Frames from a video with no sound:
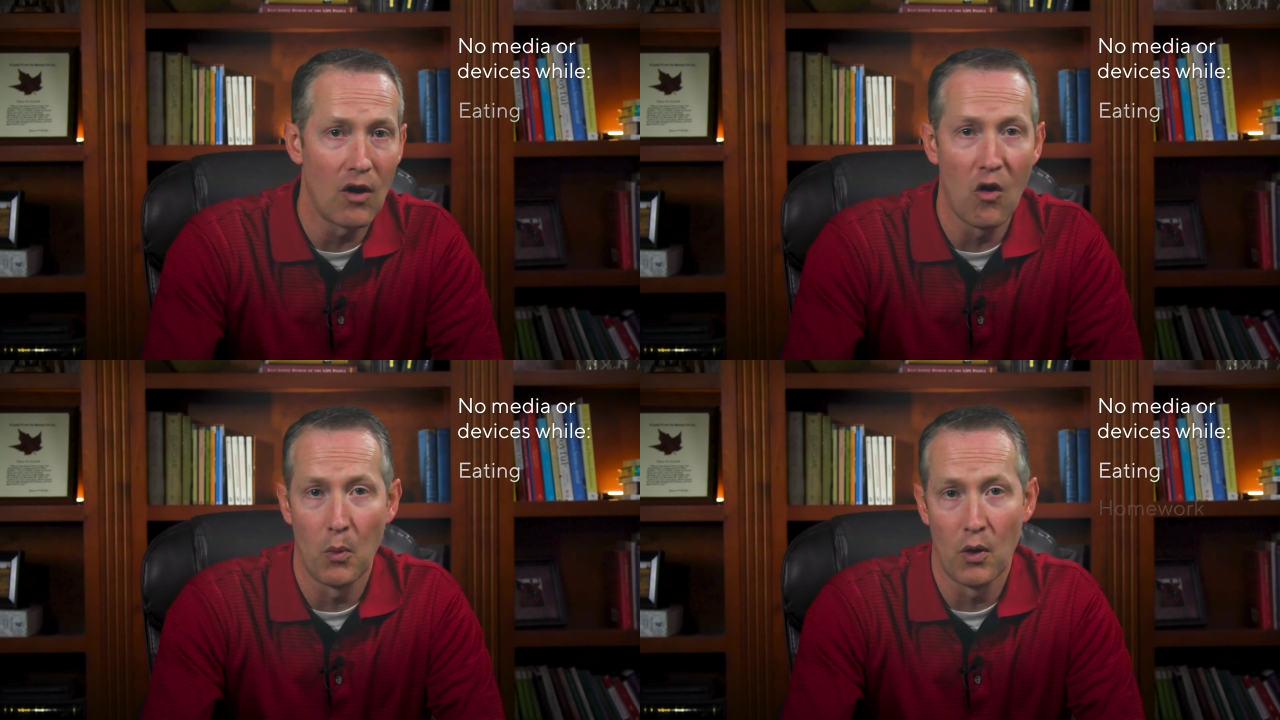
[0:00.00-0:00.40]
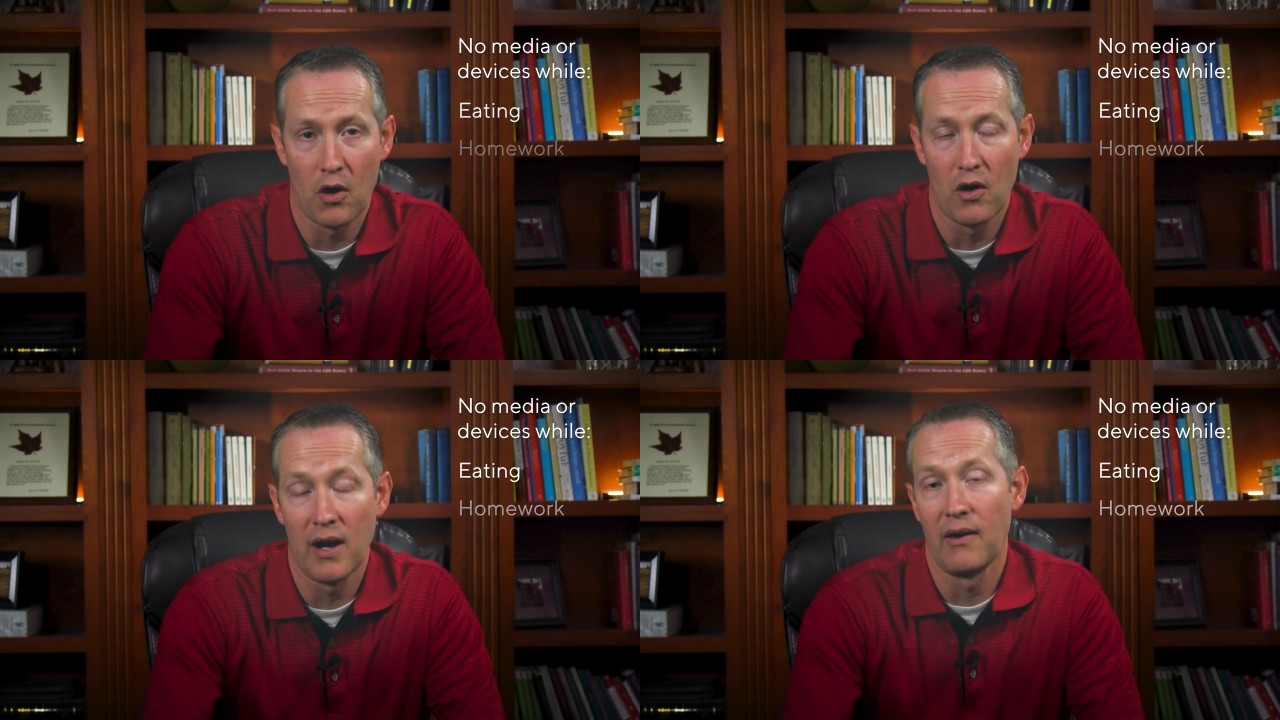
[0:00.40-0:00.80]

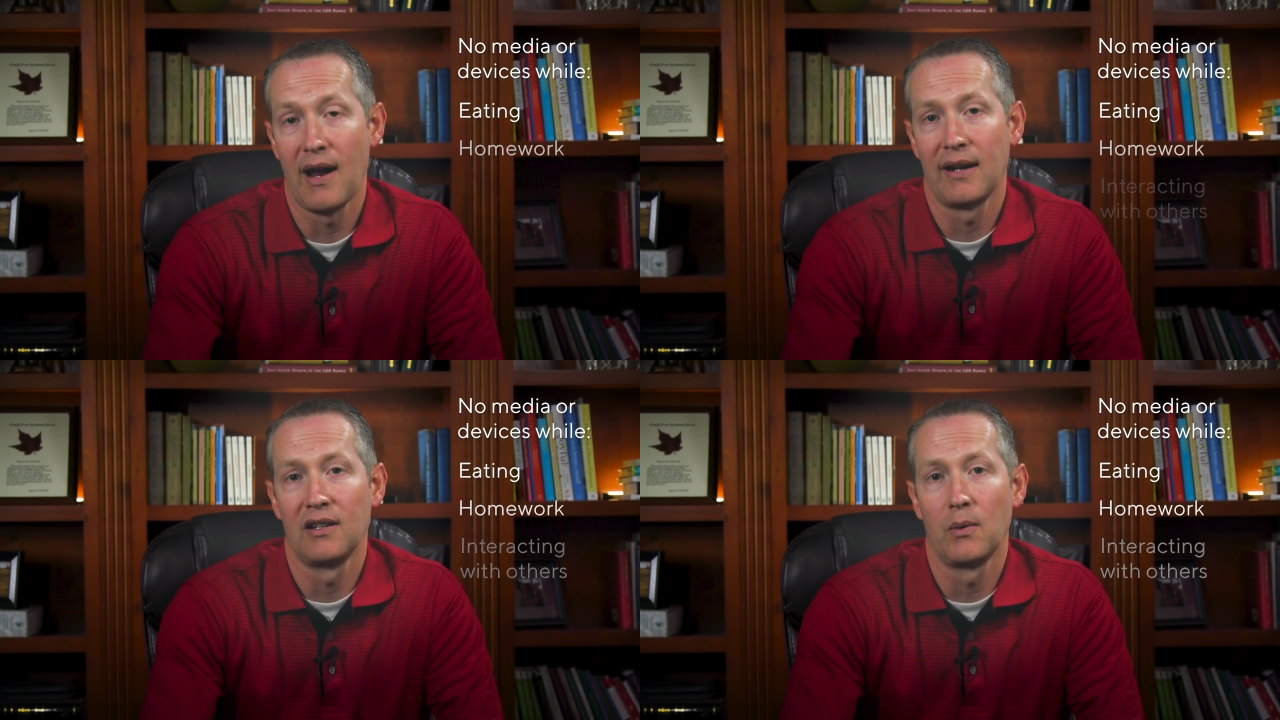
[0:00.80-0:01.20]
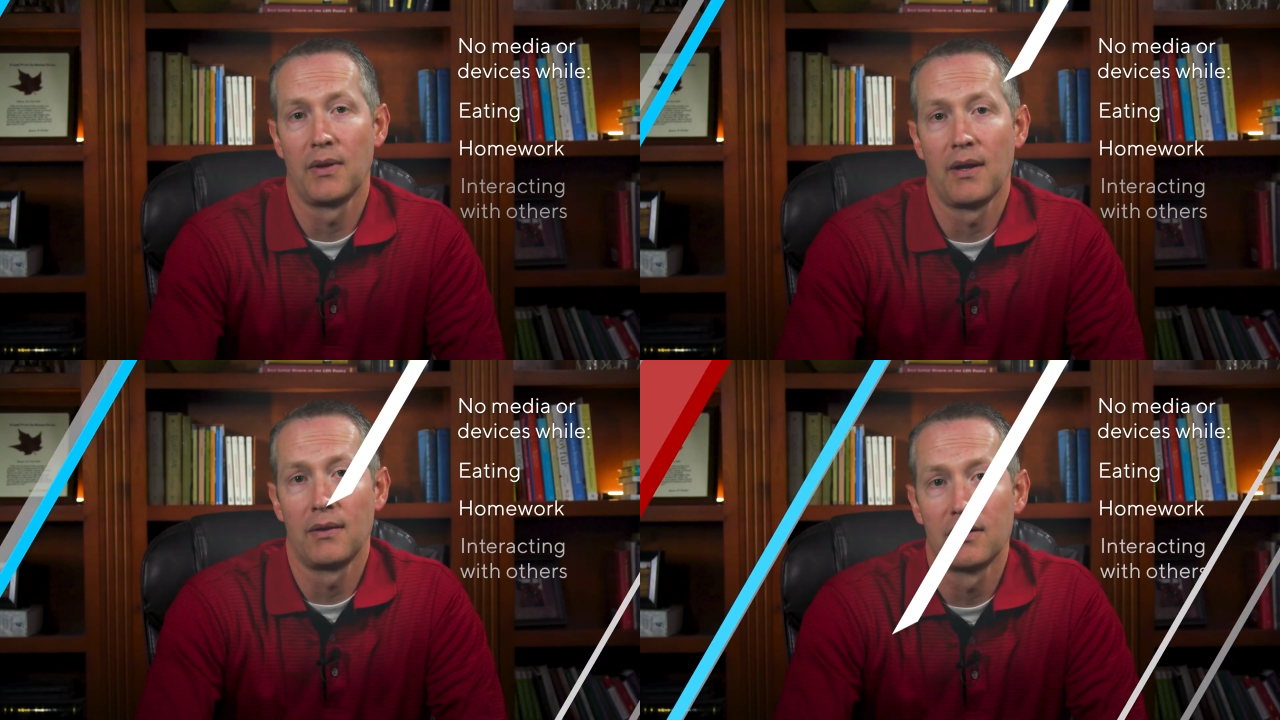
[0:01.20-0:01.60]
homework, or interacting
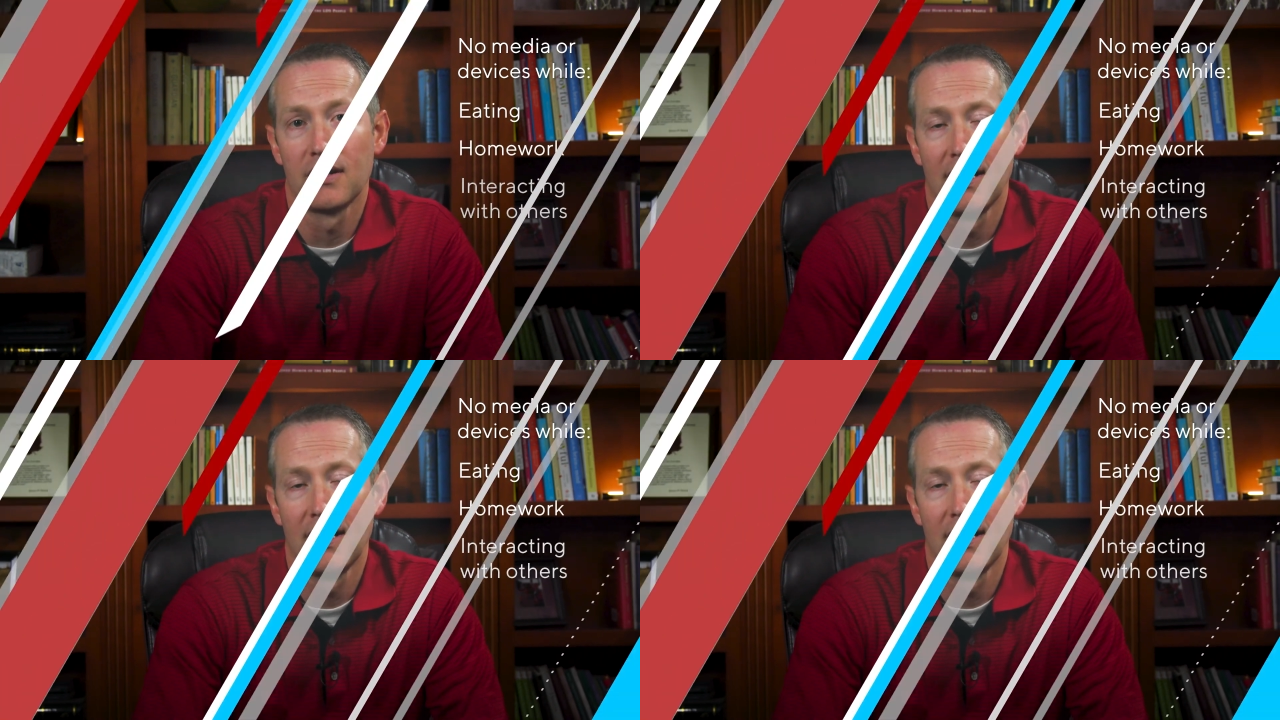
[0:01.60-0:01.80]
with others.